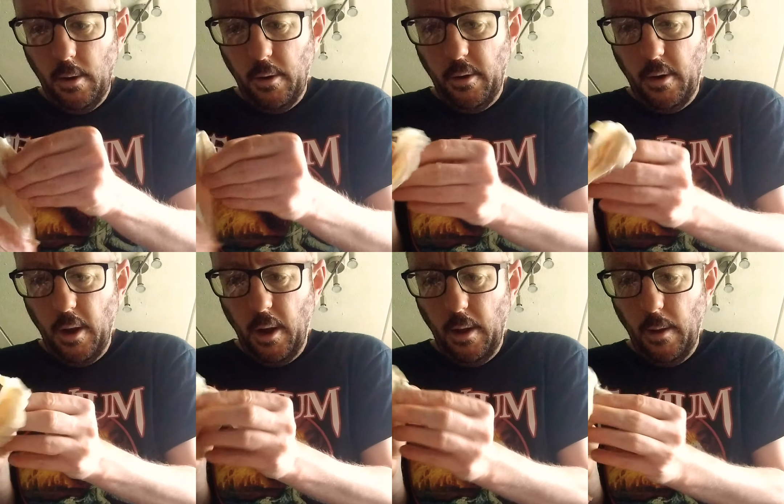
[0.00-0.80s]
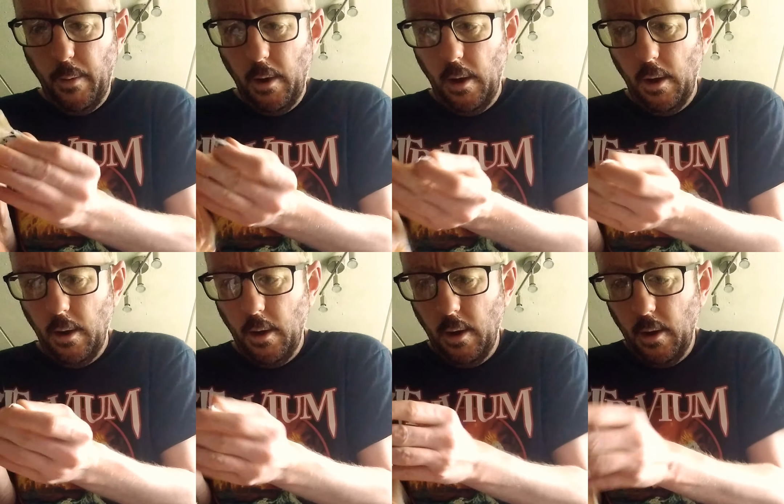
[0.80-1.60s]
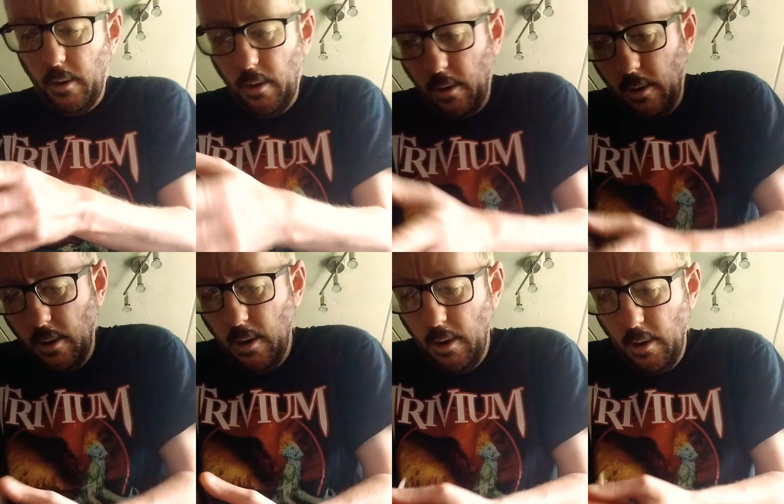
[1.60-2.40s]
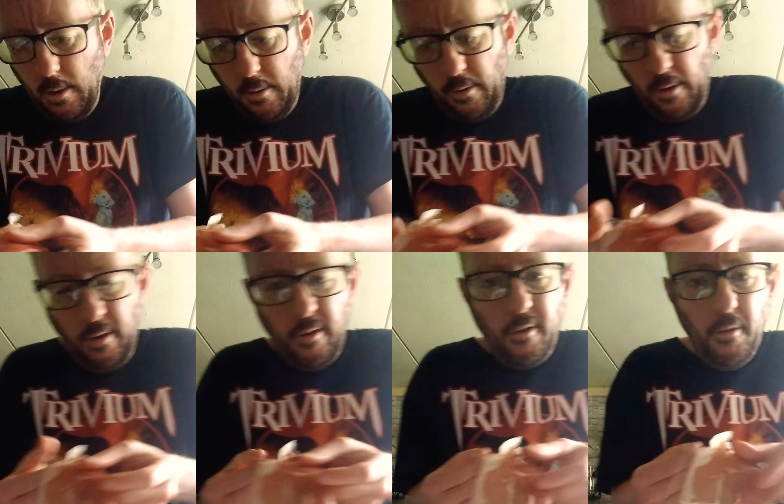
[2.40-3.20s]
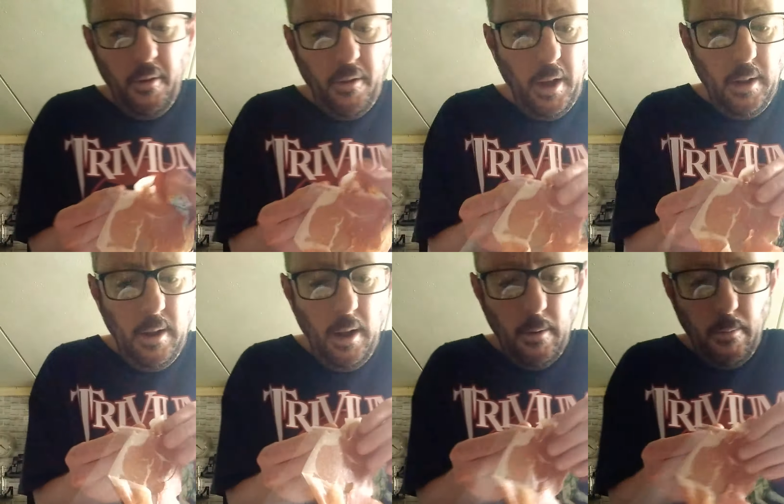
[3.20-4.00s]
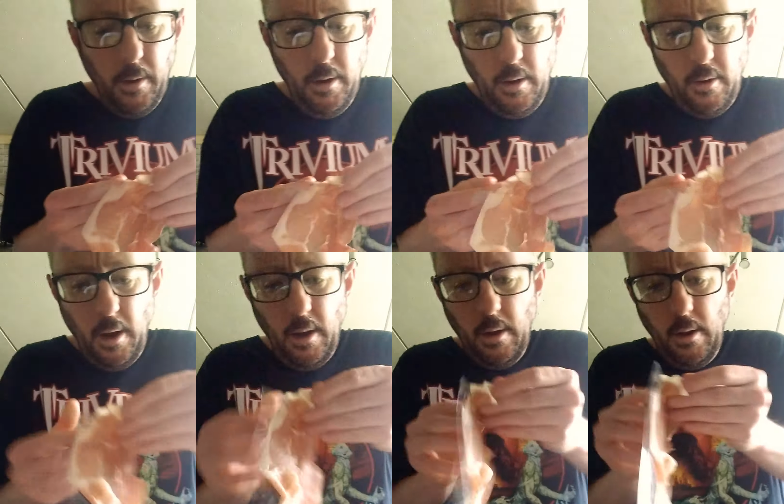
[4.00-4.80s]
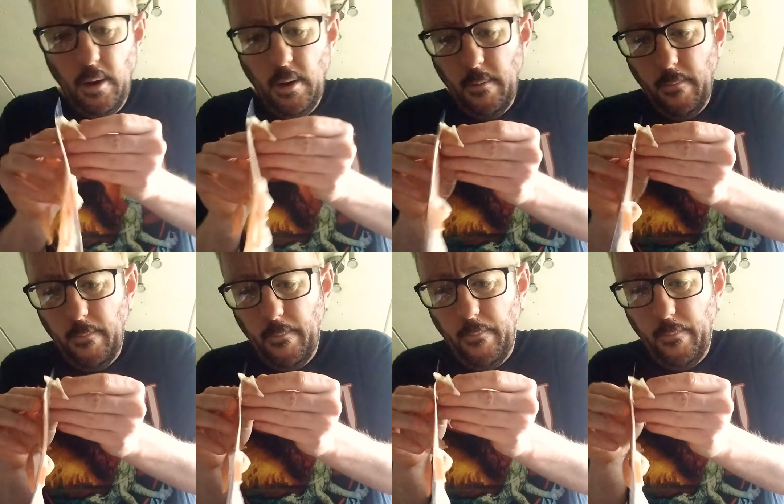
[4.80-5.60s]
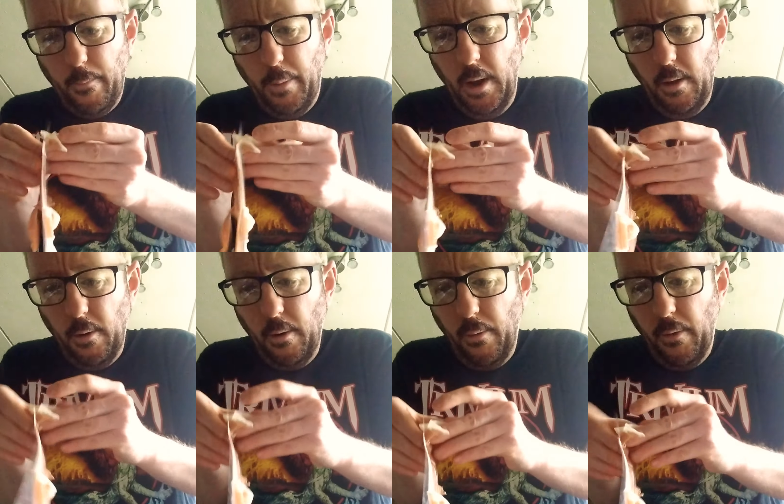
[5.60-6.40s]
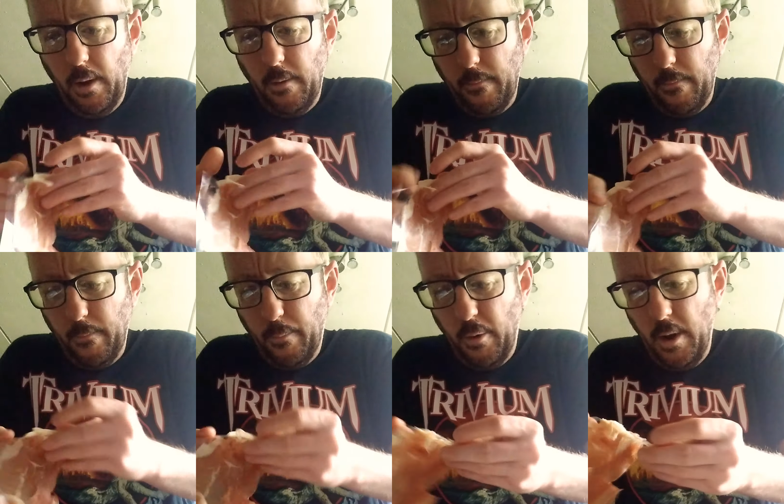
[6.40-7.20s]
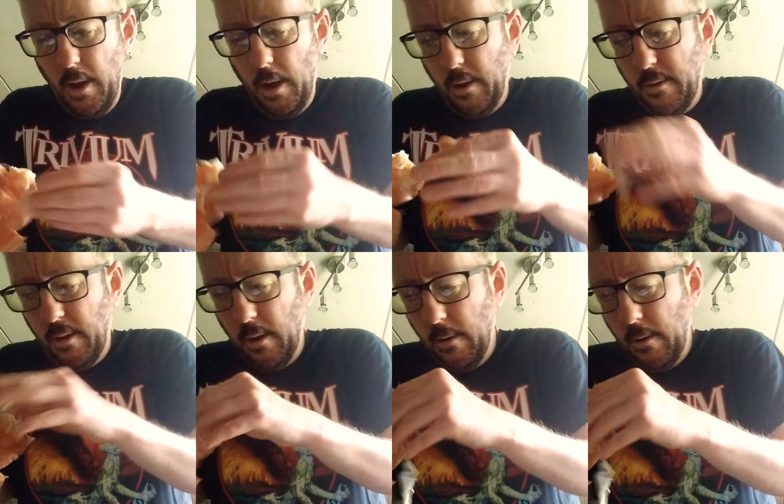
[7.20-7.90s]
just try to get the bit of... This is so thin that when you try and peel it off, it breaks.